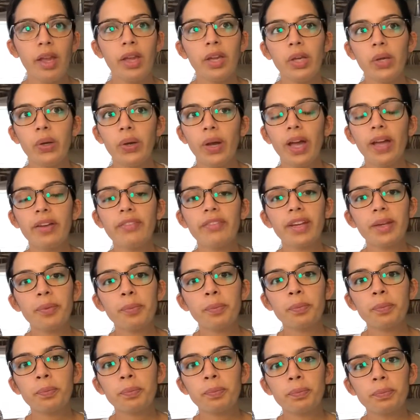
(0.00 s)
you have a
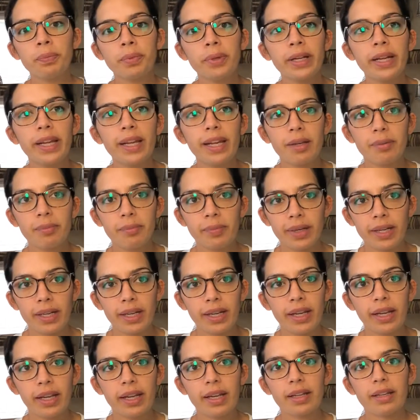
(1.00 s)
pretty
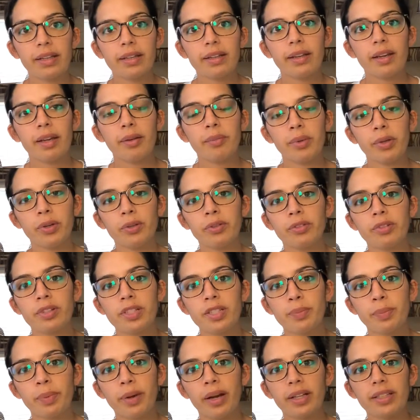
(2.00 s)
immediate immune
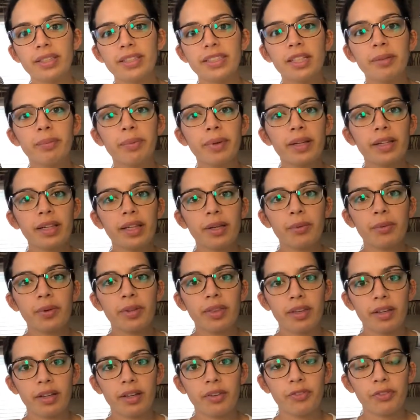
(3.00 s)
response, typically
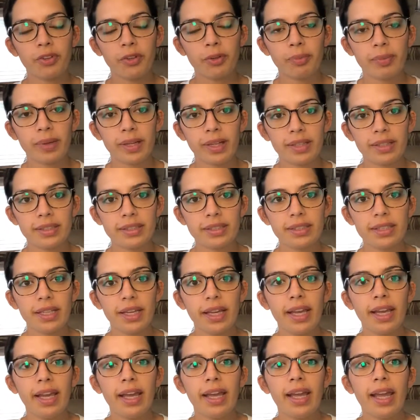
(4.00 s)
within a few minutes,
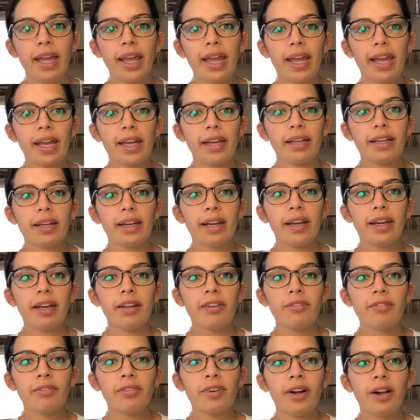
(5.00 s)
and it
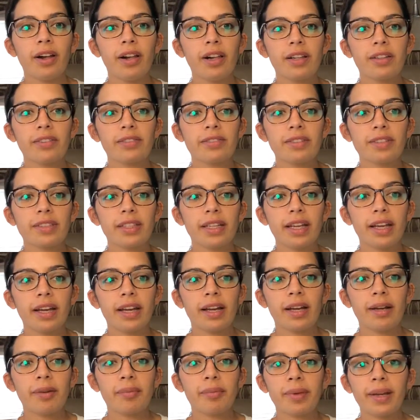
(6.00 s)
involves
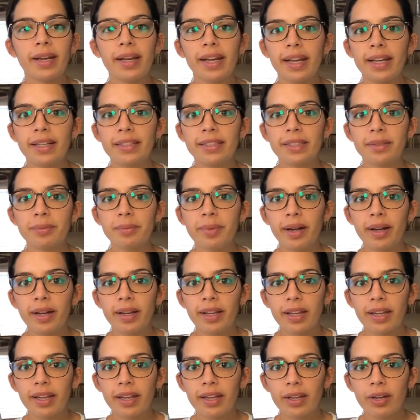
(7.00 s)
an
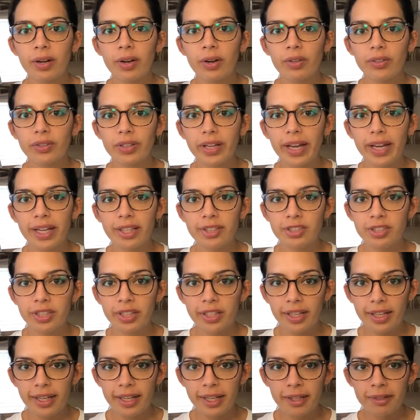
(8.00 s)
antibody called
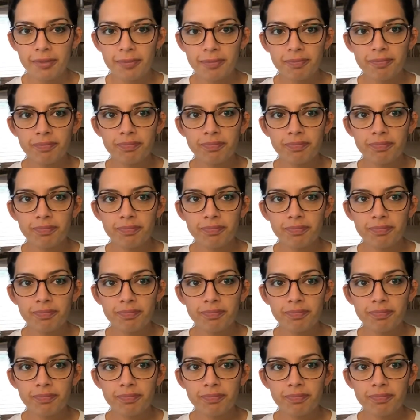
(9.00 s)
IgE.